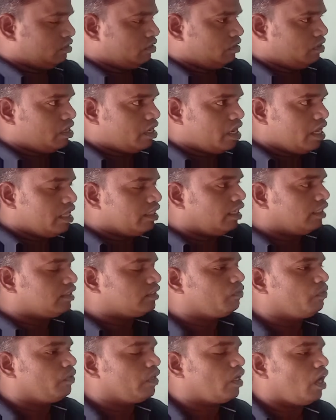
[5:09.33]
Okay,
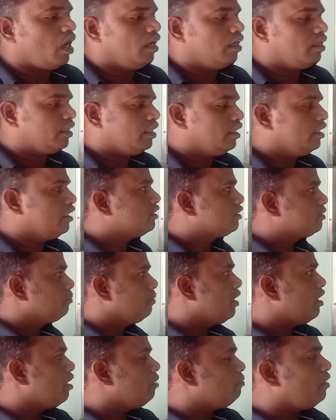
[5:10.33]
that's we call it. It's
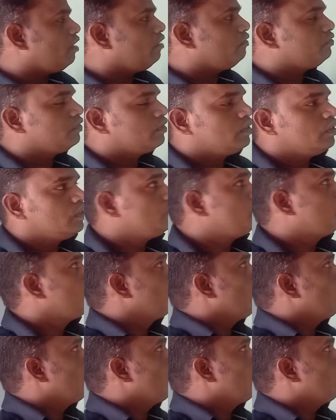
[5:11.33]
made up of two